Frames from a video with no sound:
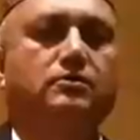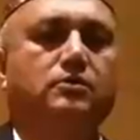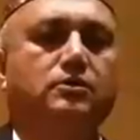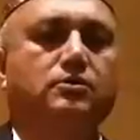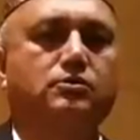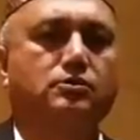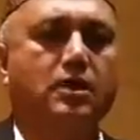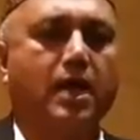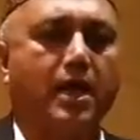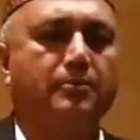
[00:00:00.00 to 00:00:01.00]
we should
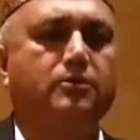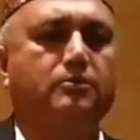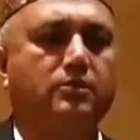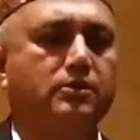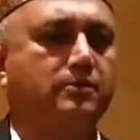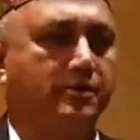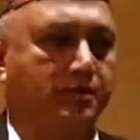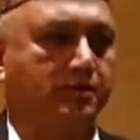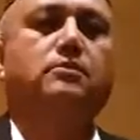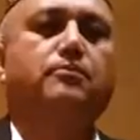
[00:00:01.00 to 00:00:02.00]
have to
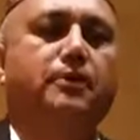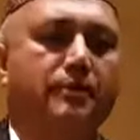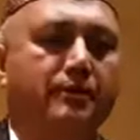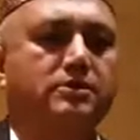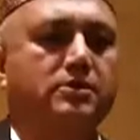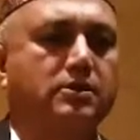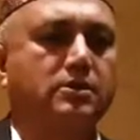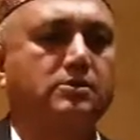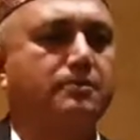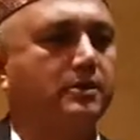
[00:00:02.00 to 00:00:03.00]
motivate it. Prevention
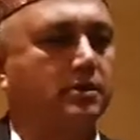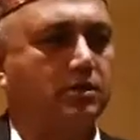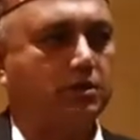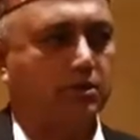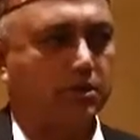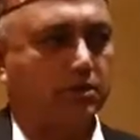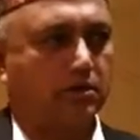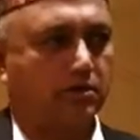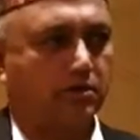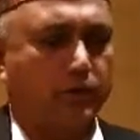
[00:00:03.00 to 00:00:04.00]
is better than cure.
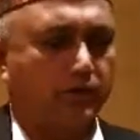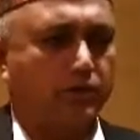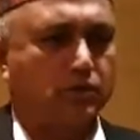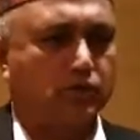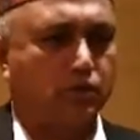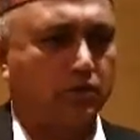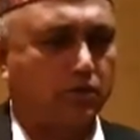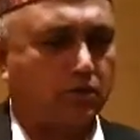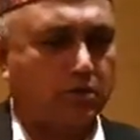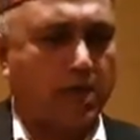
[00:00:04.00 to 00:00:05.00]
We should
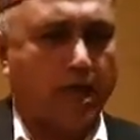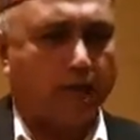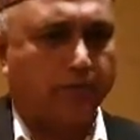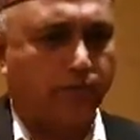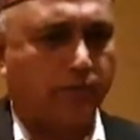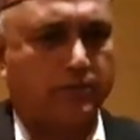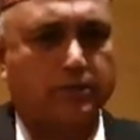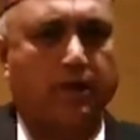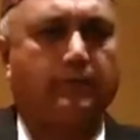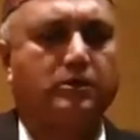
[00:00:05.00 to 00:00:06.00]
not have to
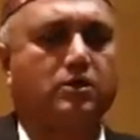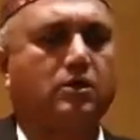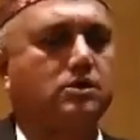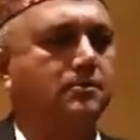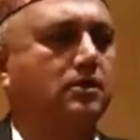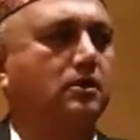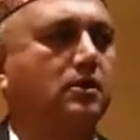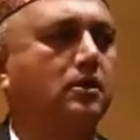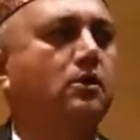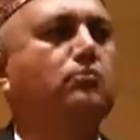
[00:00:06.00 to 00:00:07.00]
establish the hospital,
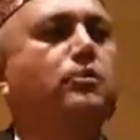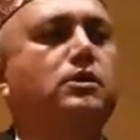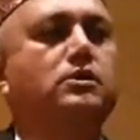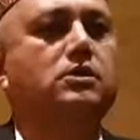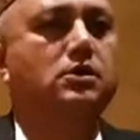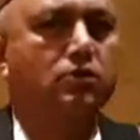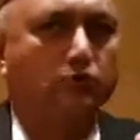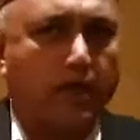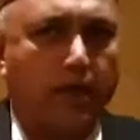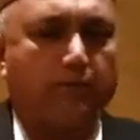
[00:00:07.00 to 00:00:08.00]
but
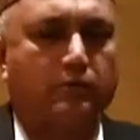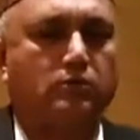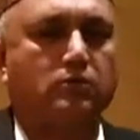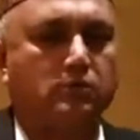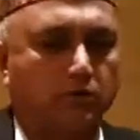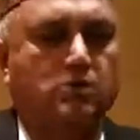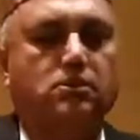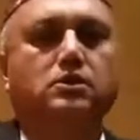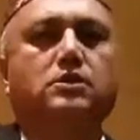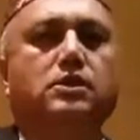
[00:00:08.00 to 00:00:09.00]
we have to
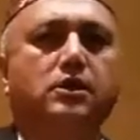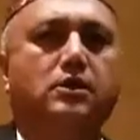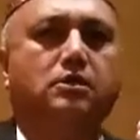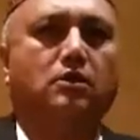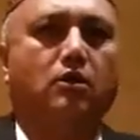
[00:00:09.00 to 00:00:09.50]
create